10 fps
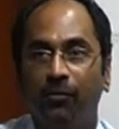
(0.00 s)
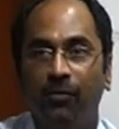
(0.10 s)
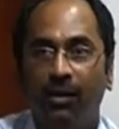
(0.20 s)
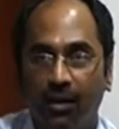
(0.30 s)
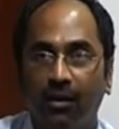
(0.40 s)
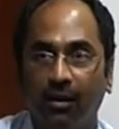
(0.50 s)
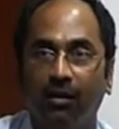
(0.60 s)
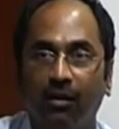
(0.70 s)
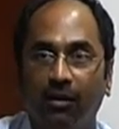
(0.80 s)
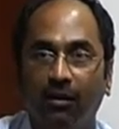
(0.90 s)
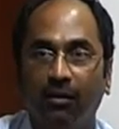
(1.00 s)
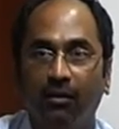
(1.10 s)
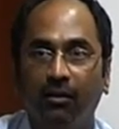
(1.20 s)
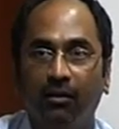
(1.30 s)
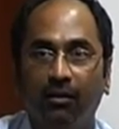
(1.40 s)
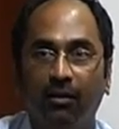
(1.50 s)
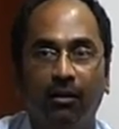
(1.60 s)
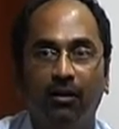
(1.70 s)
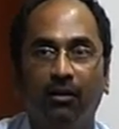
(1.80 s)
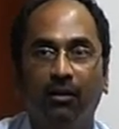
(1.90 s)
Yes. I
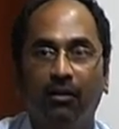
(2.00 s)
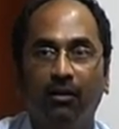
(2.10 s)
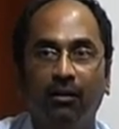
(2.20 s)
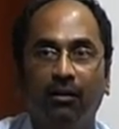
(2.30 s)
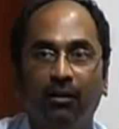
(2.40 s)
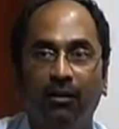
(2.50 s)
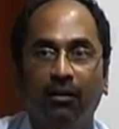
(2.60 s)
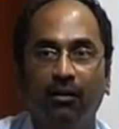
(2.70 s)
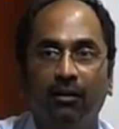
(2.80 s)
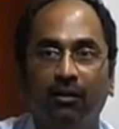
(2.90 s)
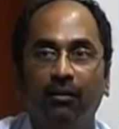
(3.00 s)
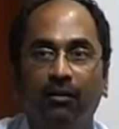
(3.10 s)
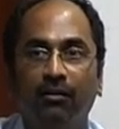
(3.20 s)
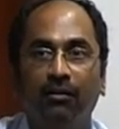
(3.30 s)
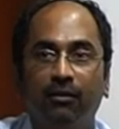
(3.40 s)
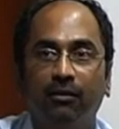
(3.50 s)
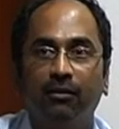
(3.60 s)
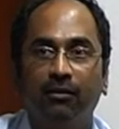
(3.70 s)
mean, they're hosted here.